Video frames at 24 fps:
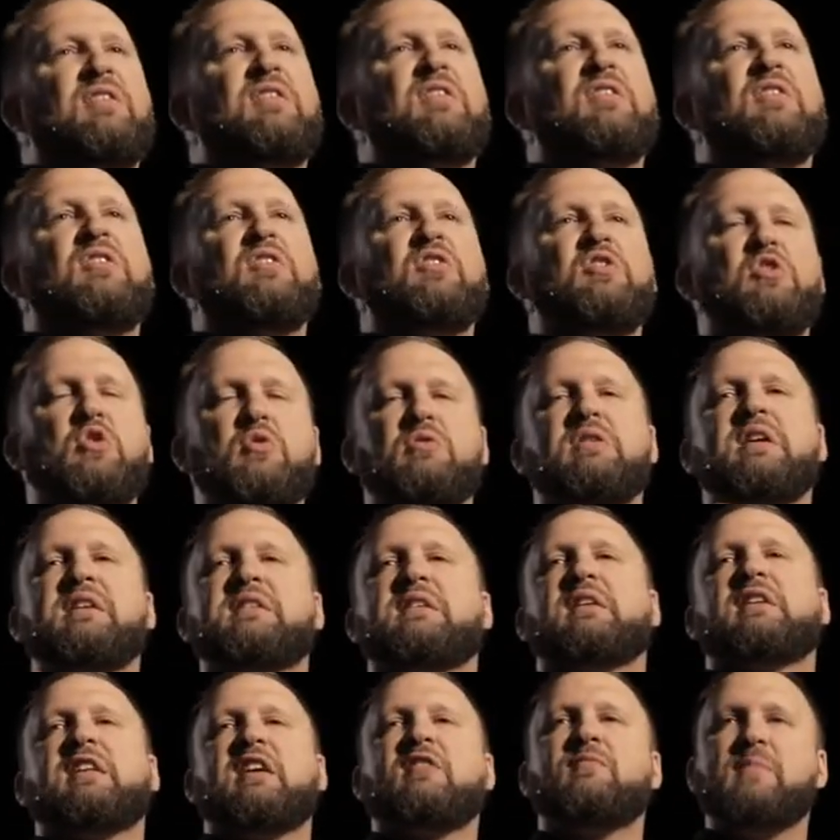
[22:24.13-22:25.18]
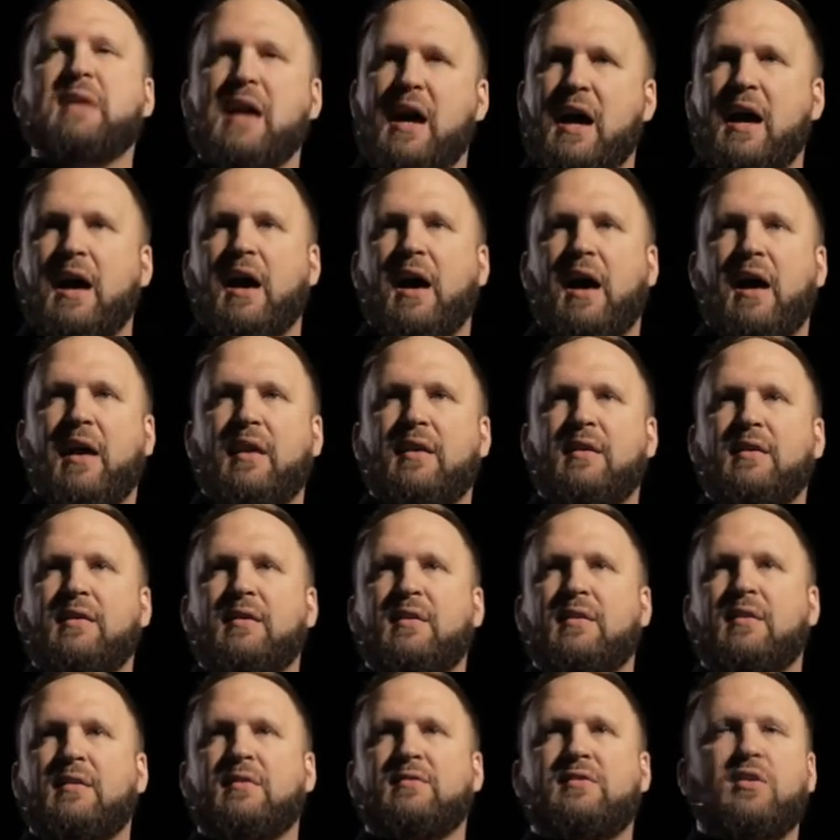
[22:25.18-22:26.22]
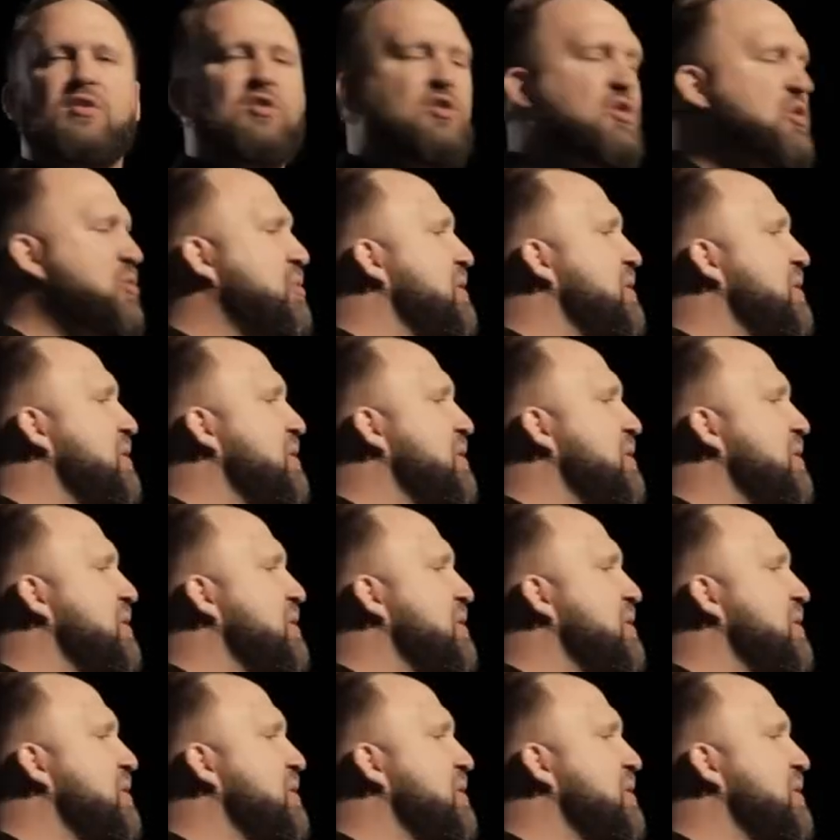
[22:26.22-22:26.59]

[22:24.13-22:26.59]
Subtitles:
you need to leave behind to truly